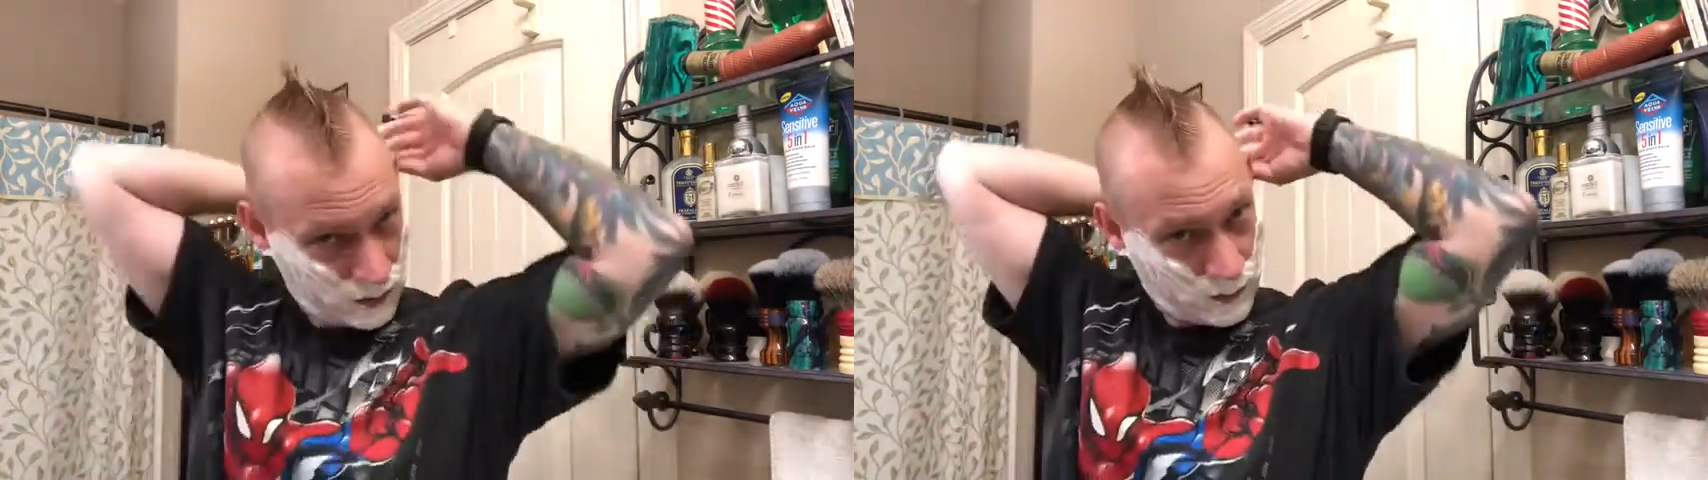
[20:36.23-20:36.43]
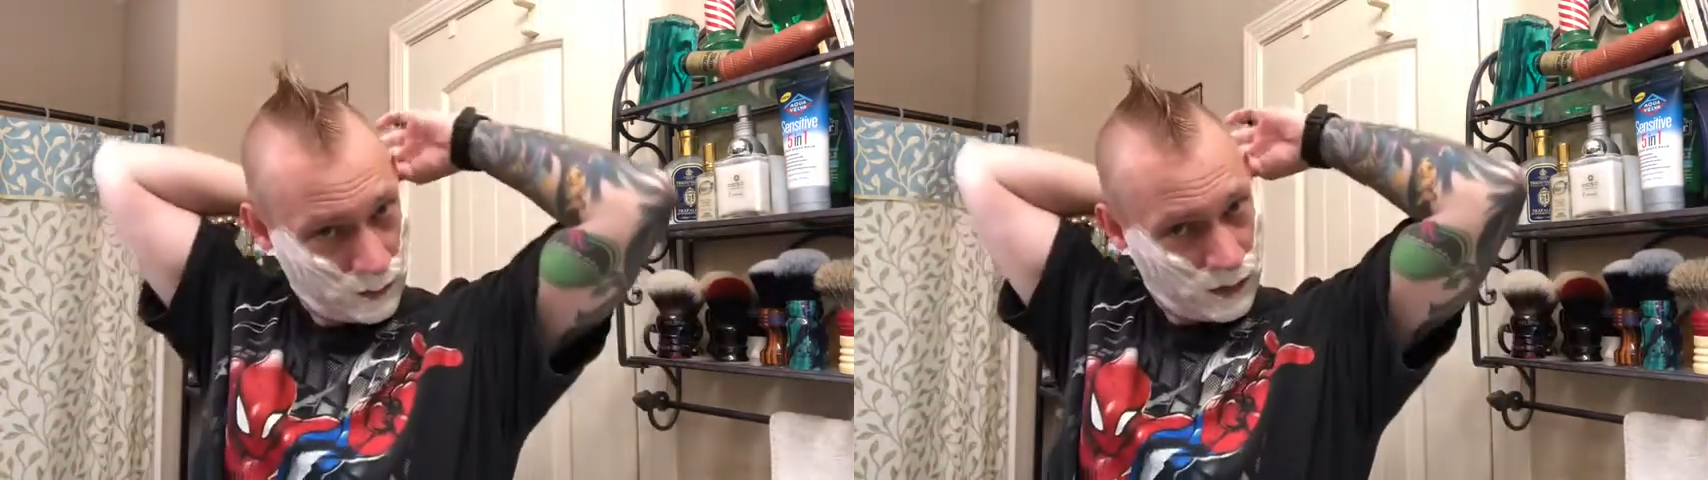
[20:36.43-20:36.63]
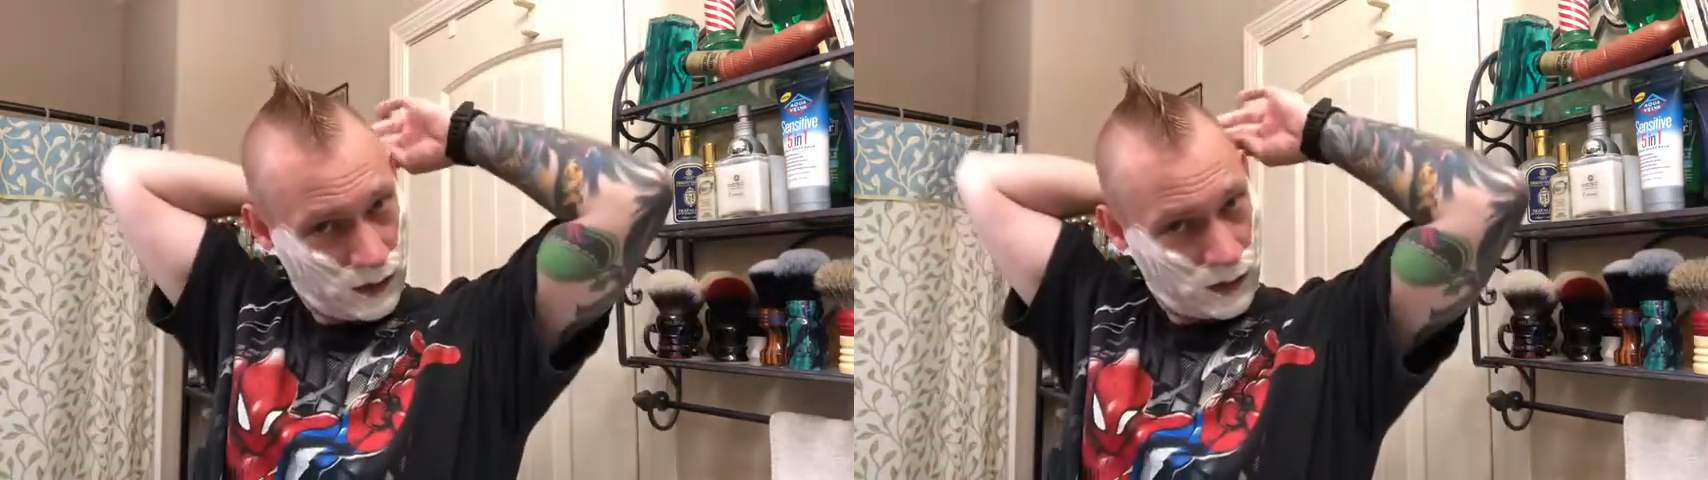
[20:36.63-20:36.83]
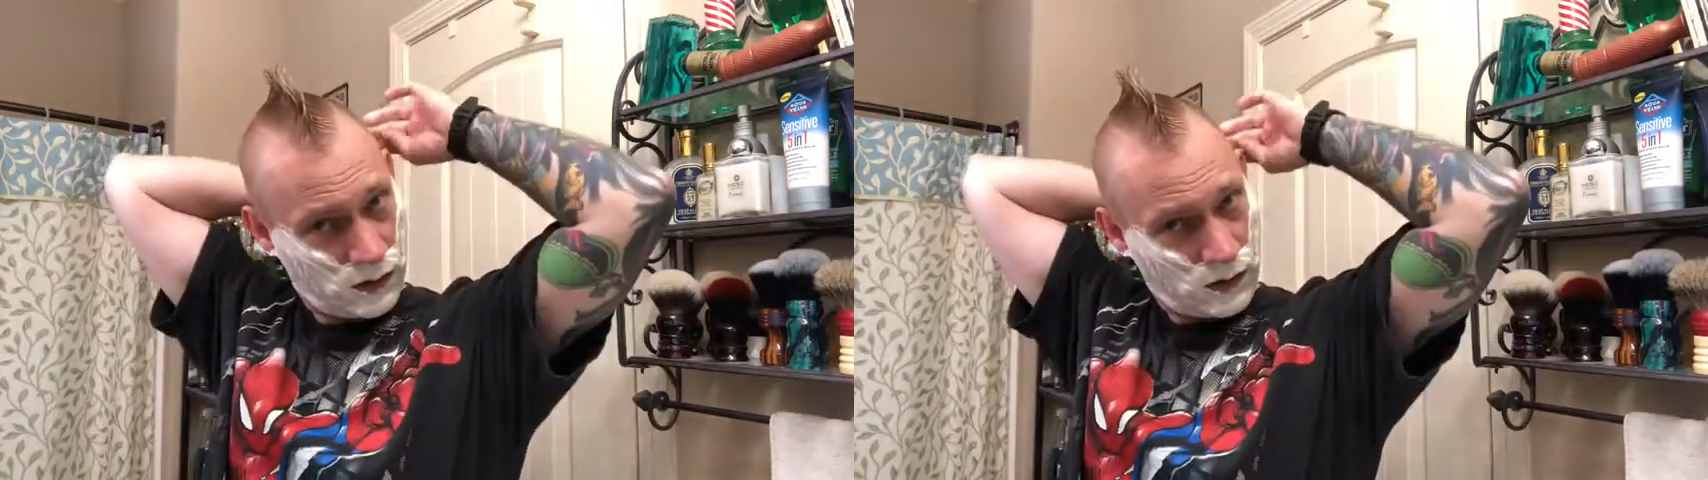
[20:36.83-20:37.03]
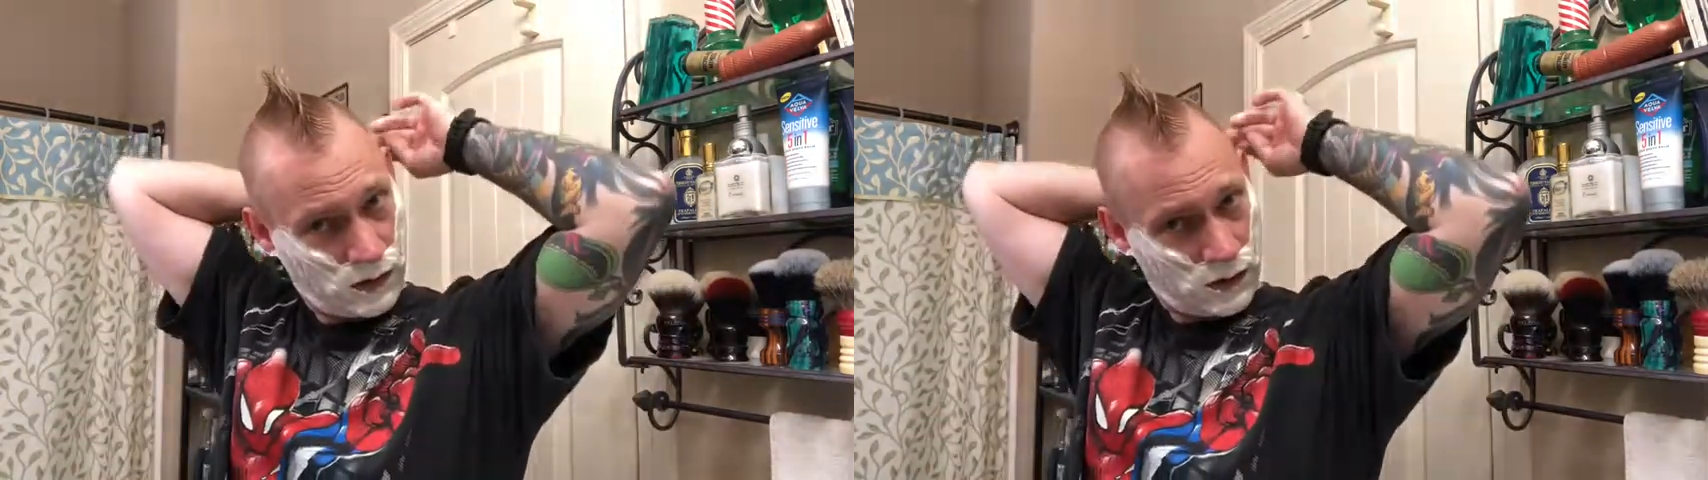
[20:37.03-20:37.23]
I'm
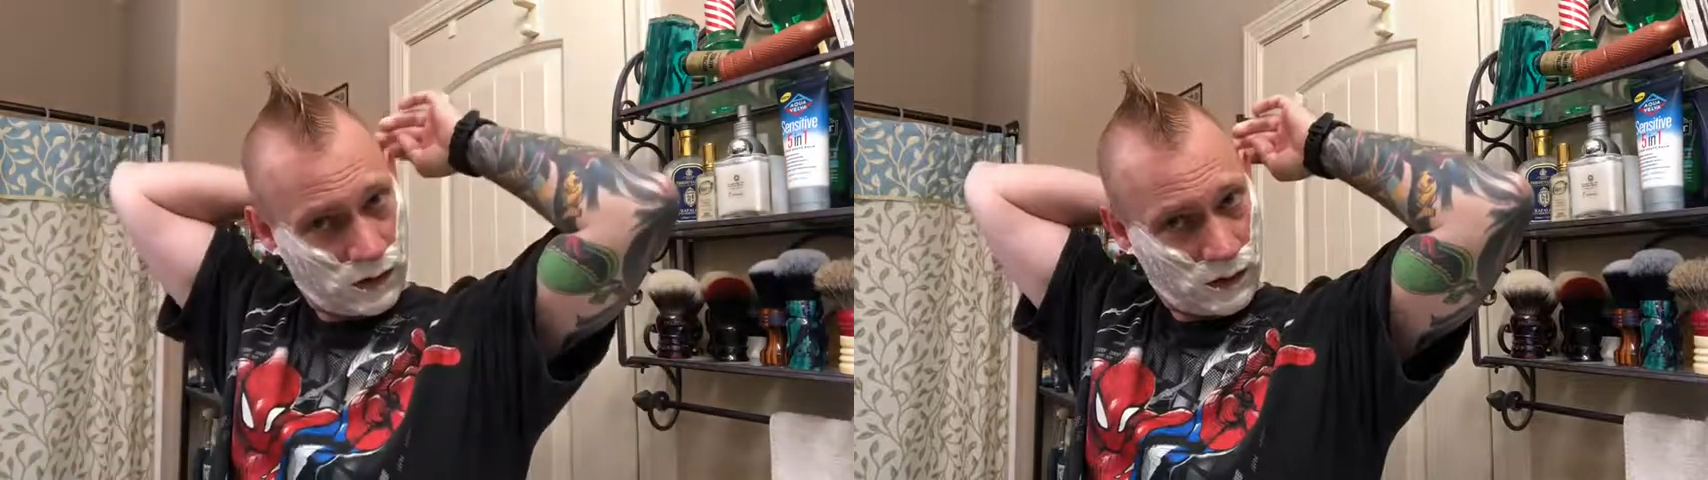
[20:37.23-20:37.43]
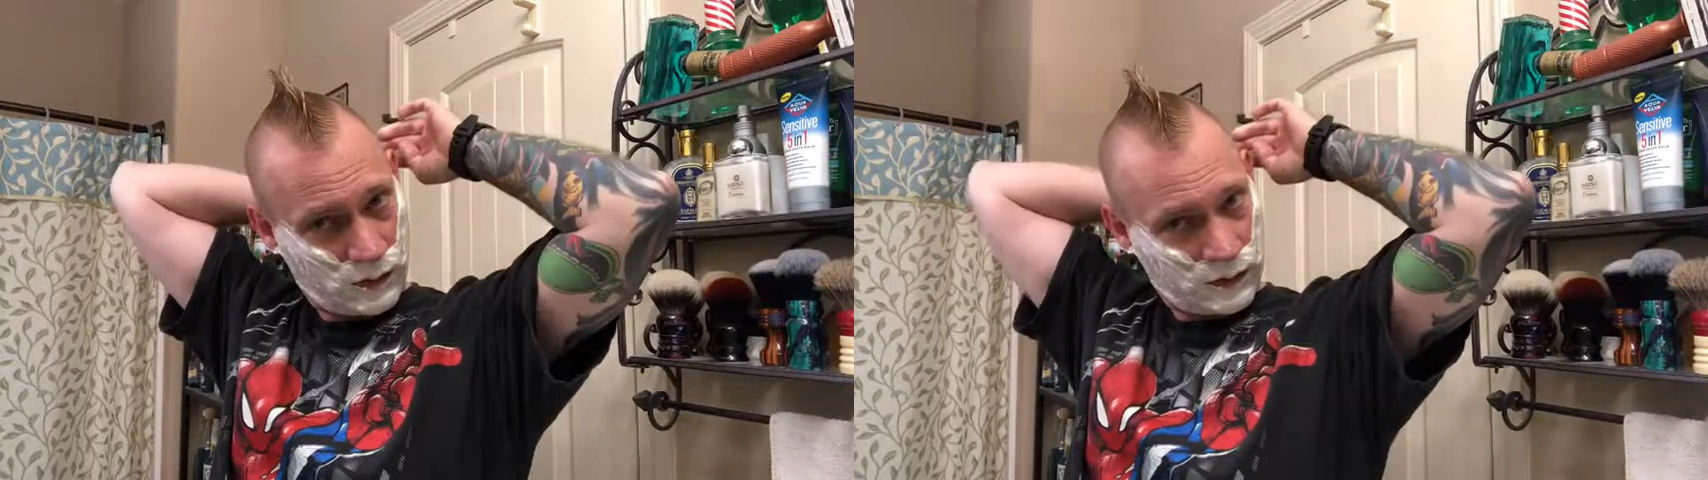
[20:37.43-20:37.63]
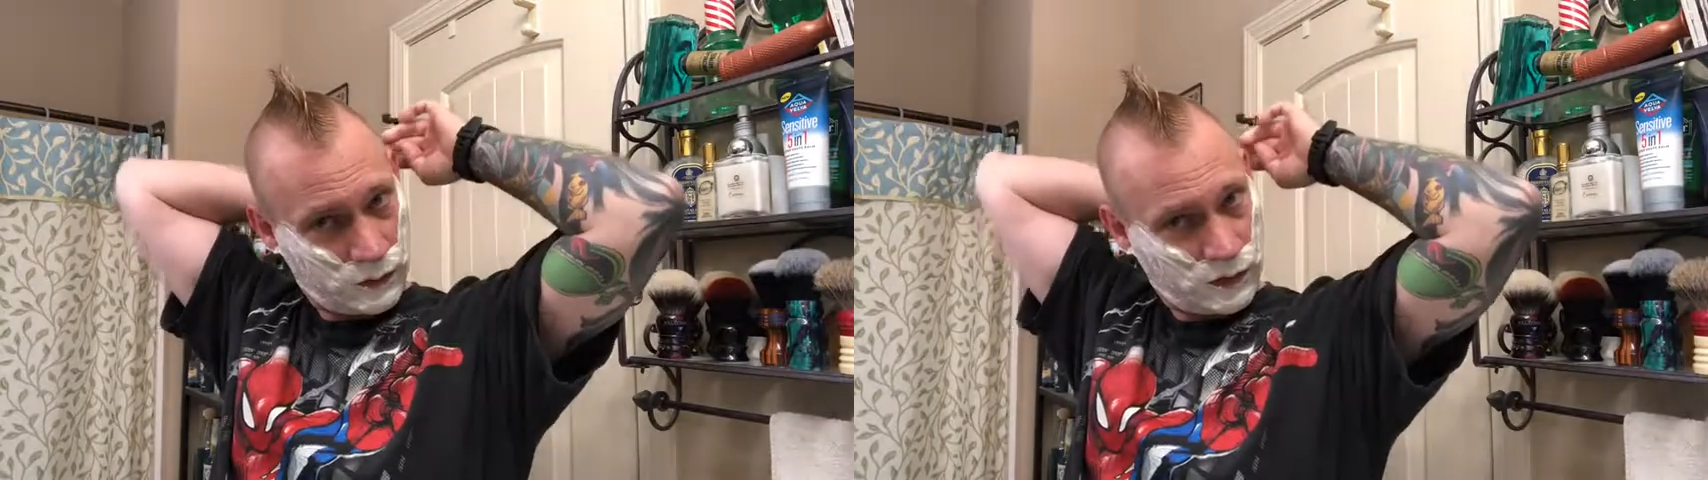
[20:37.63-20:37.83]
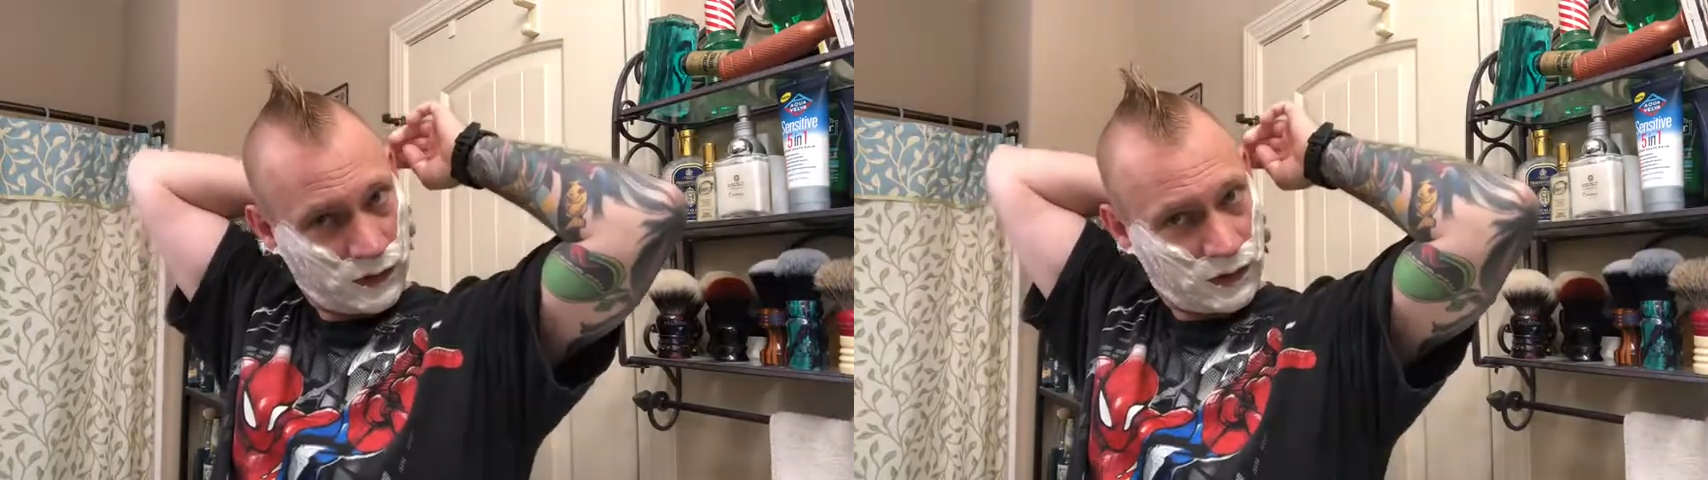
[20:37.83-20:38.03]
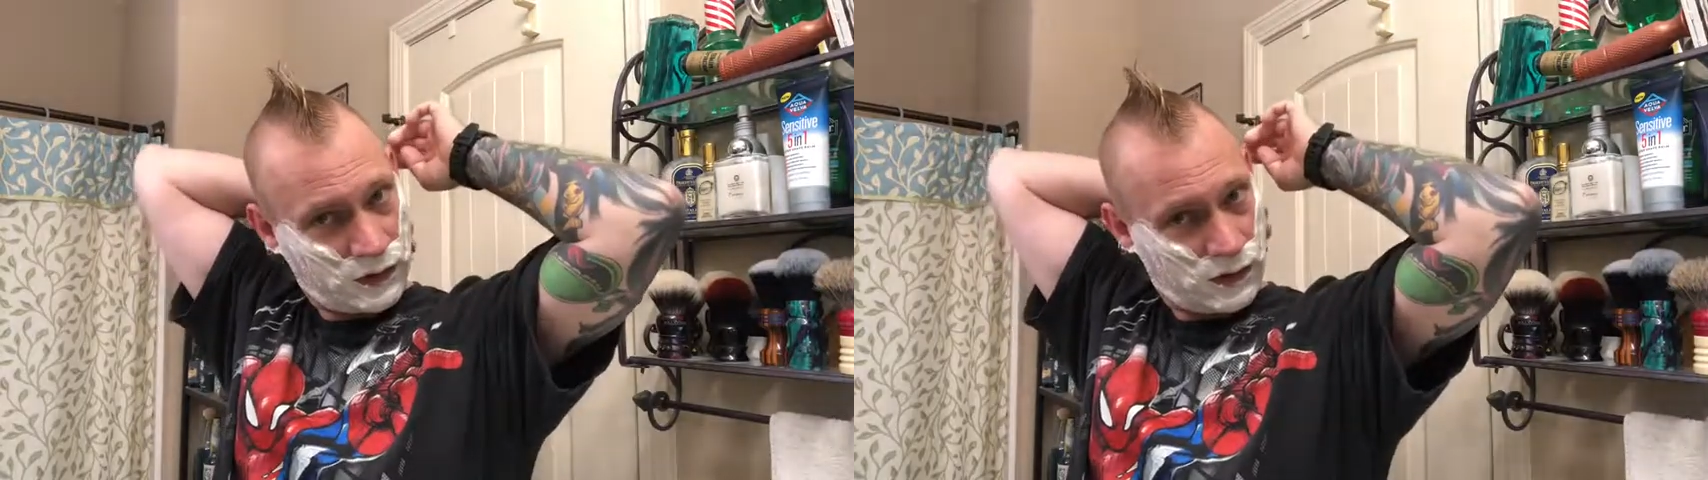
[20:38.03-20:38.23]
always
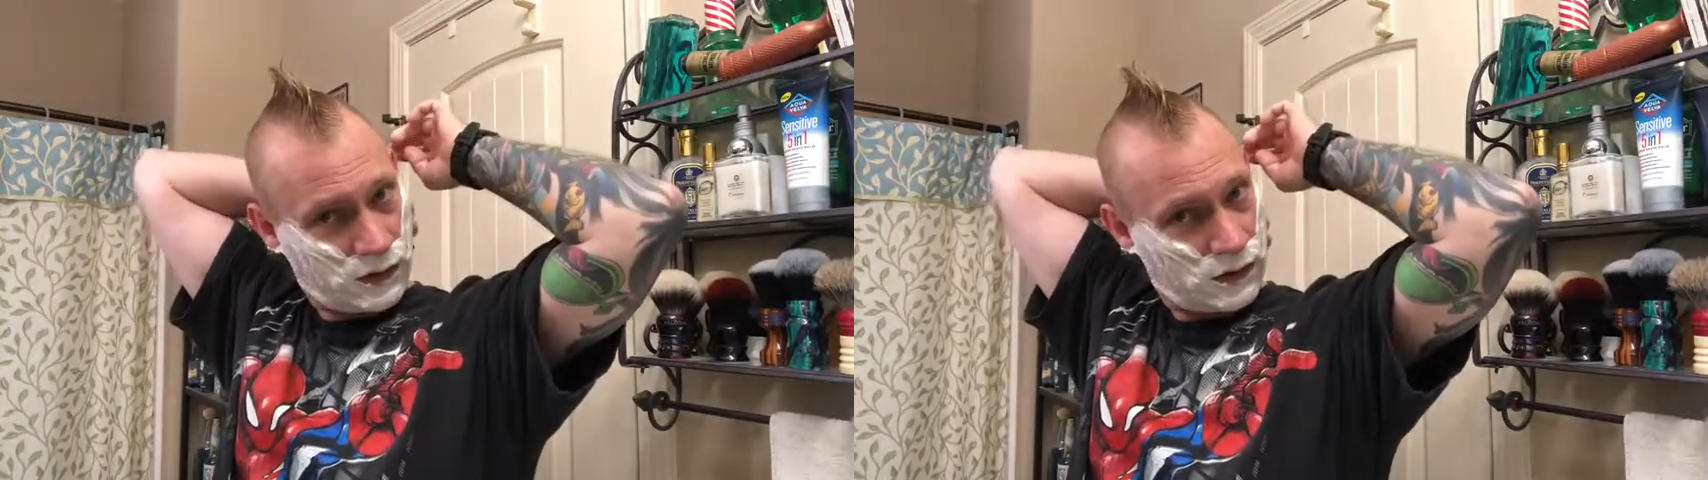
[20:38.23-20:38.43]
working